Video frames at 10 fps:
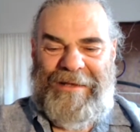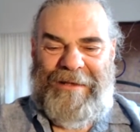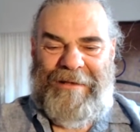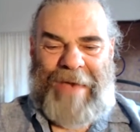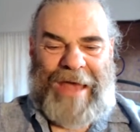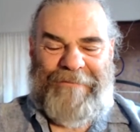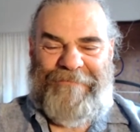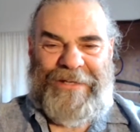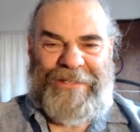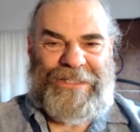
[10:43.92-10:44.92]

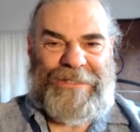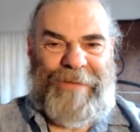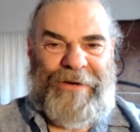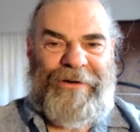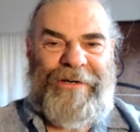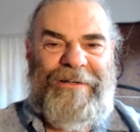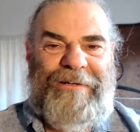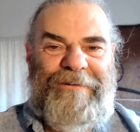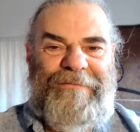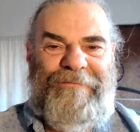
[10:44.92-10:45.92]
manifest spirit
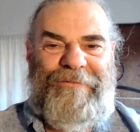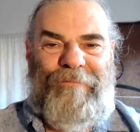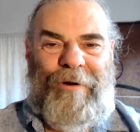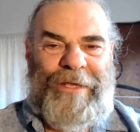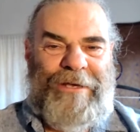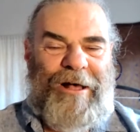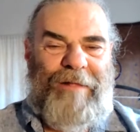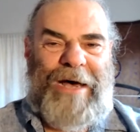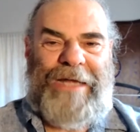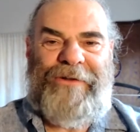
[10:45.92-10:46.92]
of what we call
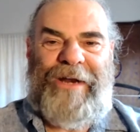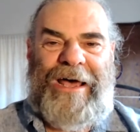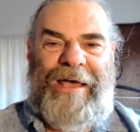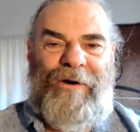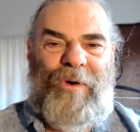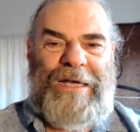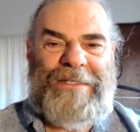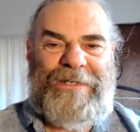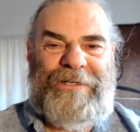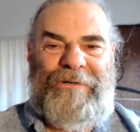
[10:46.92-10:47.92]
Madre
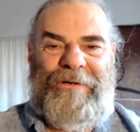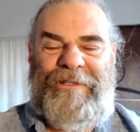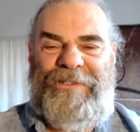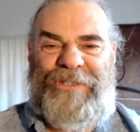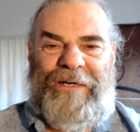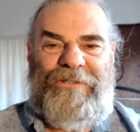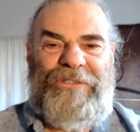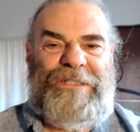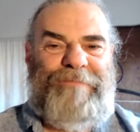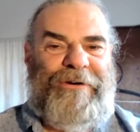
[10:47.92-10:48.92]
Ayahuasca, or the jungle
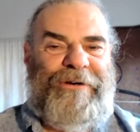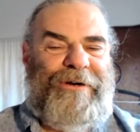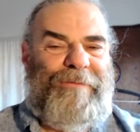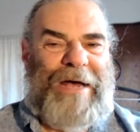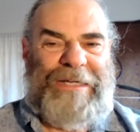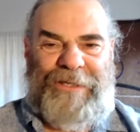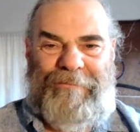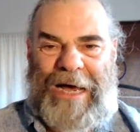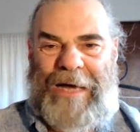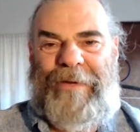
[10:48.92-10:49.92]
spirit, or
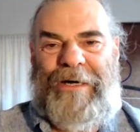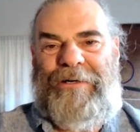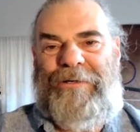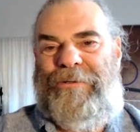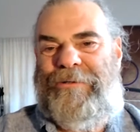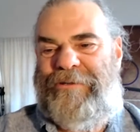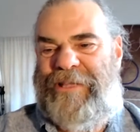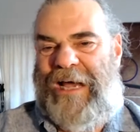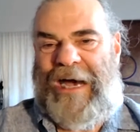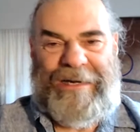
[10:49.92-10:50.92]
Pachamama, or the
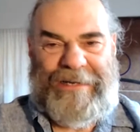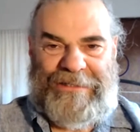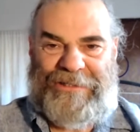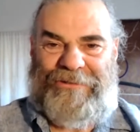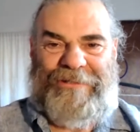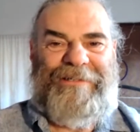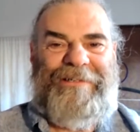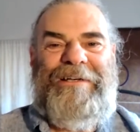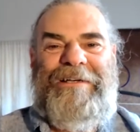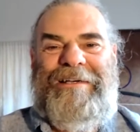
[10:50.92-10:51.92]
goddess, or,
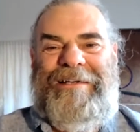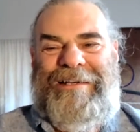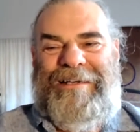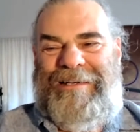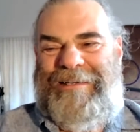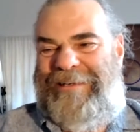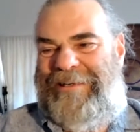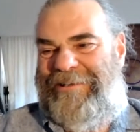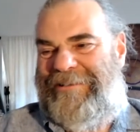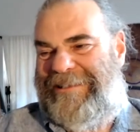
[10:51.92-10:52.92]
you know,